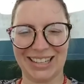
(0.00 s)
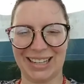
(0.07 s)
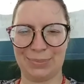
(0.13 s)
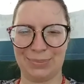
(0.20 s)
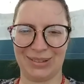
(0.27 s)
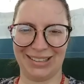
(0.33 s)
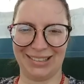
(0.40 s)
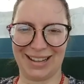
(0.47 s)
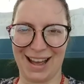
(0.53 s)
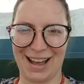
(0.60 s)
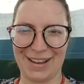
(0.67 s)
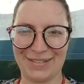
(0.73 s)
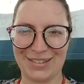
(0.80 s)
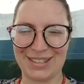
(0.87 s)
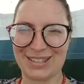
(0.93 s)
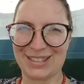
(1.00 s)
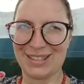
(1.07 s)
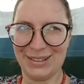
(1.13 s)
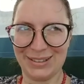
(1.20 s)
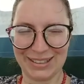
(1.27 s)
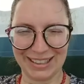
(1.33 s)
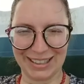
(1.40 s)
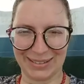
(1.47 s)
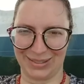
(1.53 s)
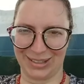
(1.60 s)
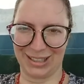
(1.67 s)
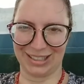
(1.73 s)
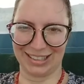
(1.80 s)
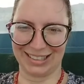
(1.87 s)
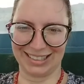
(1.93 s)
up the love, soaking up the
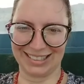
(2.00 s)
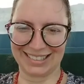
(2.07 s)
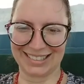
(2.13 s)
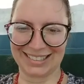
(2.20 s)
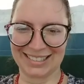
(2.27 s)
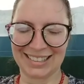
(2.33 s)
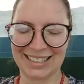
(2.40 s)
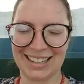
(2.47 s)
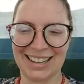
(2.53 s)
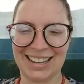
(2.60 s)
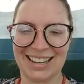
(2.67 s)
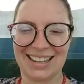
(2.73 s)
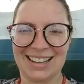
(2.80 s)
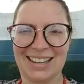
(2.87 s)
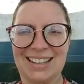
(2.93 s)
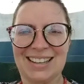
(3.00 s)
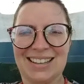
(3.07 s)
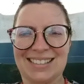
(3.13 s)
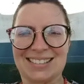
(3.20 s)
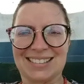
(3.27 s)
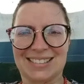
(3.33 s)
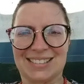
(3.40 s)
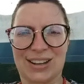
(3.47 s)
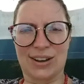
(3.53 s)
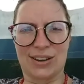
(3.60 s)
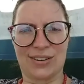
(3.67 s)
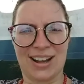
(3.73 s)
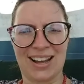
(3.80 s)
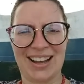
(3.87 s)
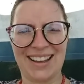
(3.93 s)
goodness.
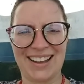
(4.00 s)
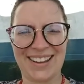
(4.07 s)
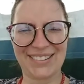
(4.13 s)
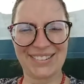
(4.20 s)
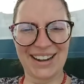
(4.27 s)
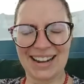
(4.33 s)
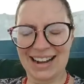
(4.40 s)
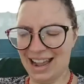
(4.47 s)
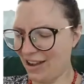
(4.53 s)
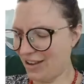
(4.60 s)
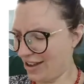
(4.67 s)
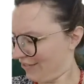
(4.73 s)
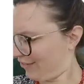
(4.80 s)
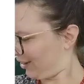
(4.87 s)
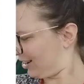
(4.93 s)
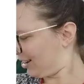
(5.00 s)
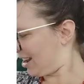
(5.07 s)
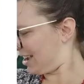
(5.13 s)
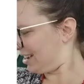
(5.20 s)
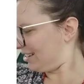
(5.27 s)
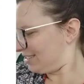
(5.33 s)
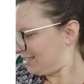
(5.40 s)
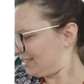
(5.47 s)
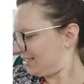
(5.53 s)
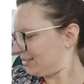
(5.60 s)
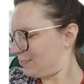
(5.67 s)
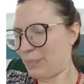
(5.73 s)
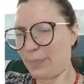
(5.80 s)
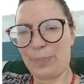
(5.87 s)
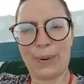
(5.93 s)
So right now I figured I'd just
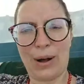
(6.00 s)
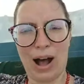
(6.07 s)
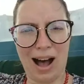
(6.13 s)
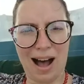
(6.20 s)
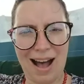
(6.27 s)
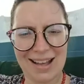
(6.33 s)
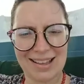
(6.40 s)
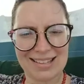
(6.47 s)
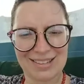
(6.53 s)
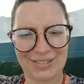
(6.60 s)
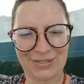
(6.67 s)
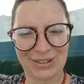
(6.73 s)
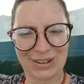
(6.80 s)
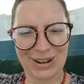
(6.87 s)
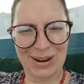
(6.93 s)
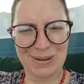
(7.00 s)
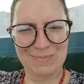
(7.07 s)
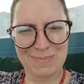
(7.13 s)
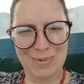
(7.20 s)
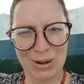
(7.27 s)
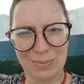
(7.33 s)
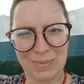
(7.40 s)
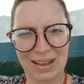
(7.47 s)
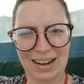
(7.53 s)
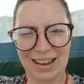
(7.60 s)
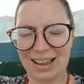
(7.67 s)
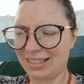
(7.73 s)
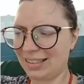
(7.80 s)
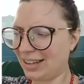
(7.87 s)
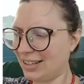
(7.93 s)
pause for a moment
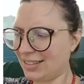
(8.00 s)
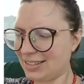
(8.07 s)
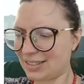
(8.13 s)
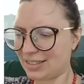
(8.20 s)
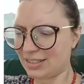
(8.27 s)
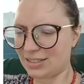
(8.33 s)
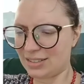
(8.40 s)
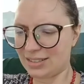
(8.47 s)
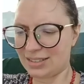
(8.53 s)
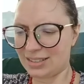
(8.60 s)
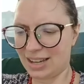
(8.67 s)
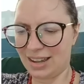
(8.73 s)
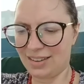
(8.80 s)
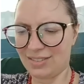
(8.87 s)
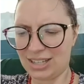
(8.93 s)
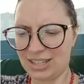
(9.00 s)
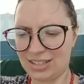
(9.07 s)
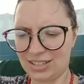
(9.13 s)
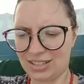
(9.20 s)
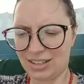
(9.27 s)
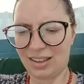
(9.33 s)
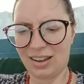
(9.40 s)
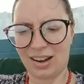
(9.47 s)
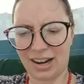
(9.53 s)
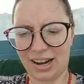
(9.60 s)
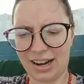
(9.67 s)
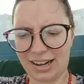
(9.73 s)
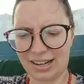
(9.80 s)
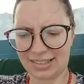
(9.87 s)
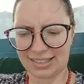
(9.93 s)
and let's dive into the
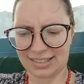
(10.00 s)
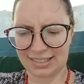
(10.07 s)
heart.